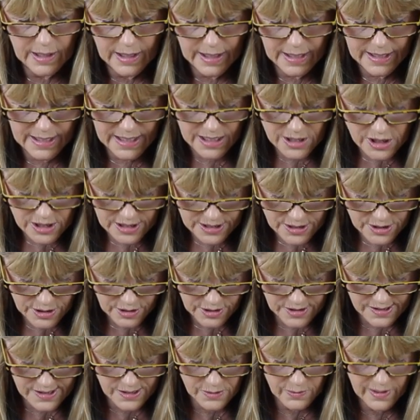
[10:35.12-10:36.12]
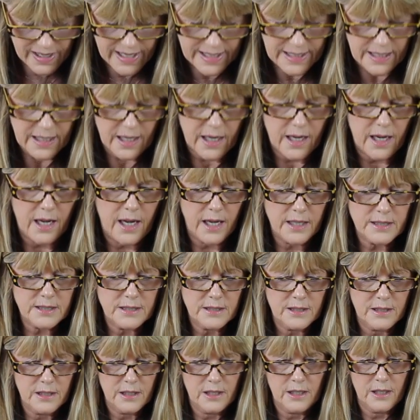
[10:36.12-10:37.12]
I actually took a square card,
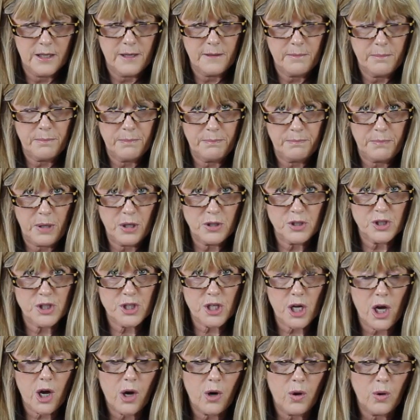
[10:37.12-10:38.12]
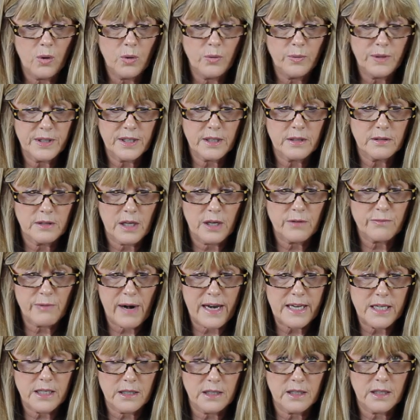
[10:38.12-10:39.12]
punched a hole with a
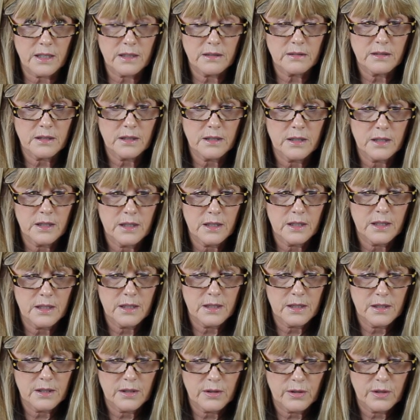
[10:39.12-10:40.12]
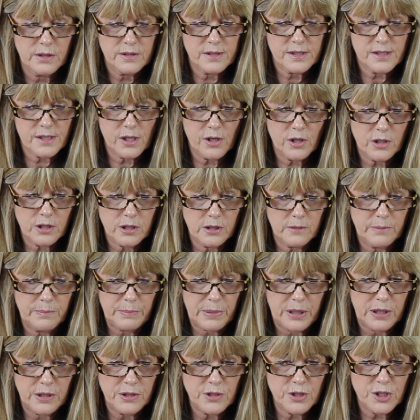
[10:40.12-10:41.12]
regular circle
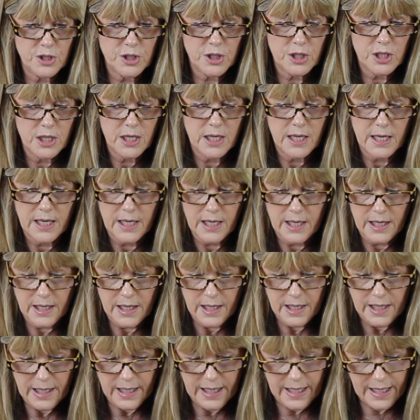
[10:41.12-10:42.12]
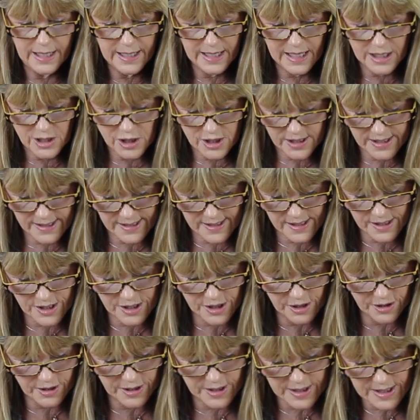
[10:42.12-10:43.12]
punch. I actually
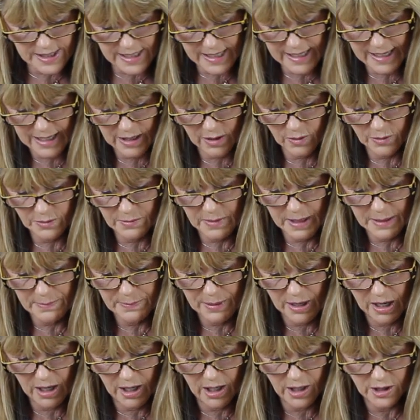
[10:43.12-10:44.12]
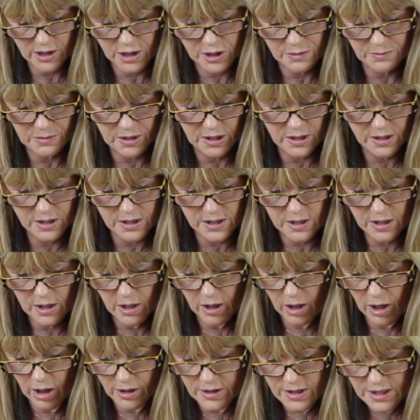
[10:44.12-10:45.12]
stuck down my parchment
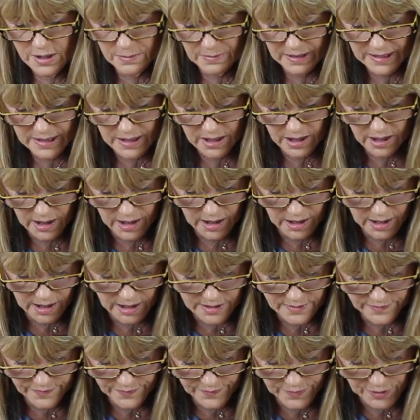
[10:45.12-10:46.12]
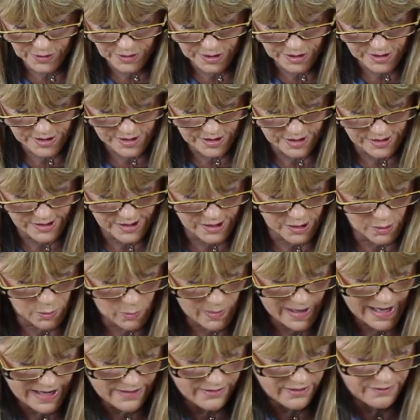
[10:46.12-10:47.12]
onto my card first, a
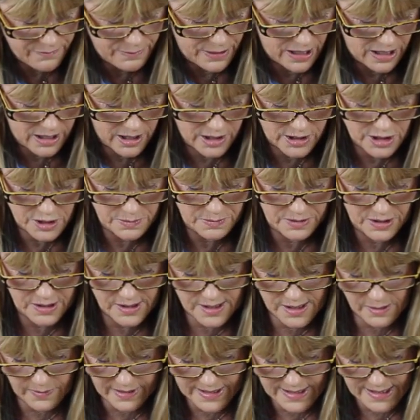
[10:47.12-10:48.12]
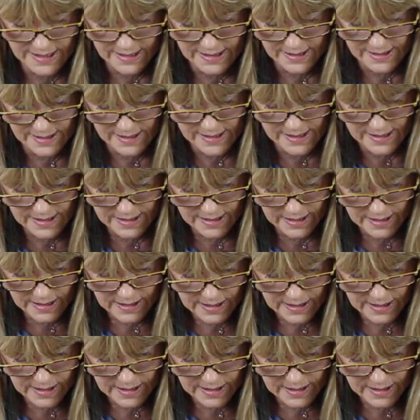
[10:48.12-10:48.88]
square of parchment, so I didn't